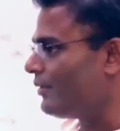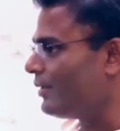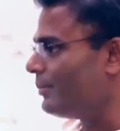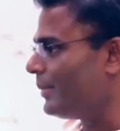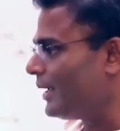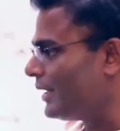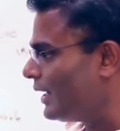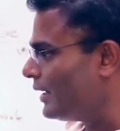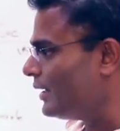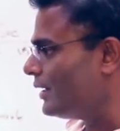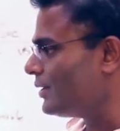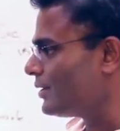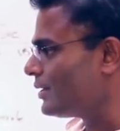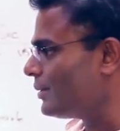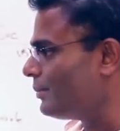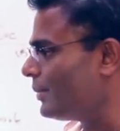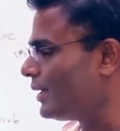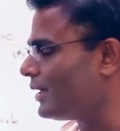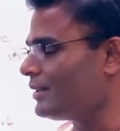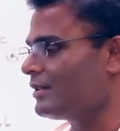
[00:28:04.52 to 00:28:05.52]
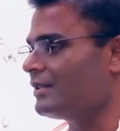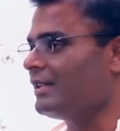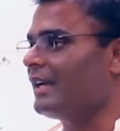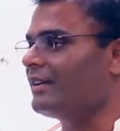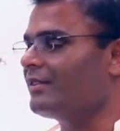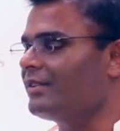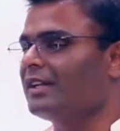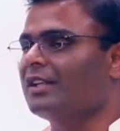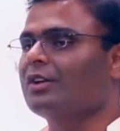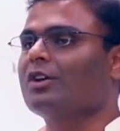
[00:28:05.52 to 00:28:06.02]
having made that decision, because
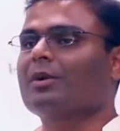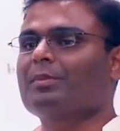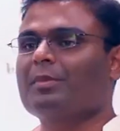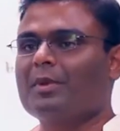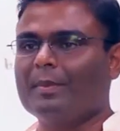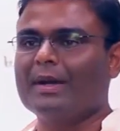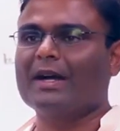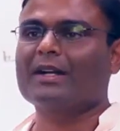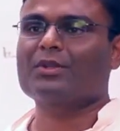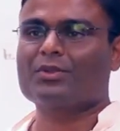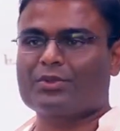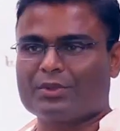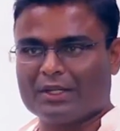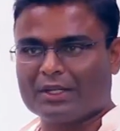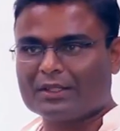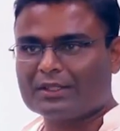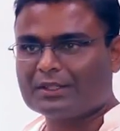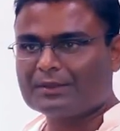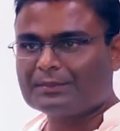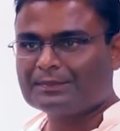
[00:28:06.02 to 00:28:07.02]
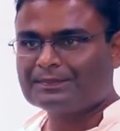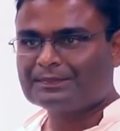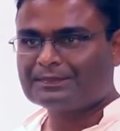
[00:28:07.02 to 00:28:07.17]
that really got me back to Sri Lanka.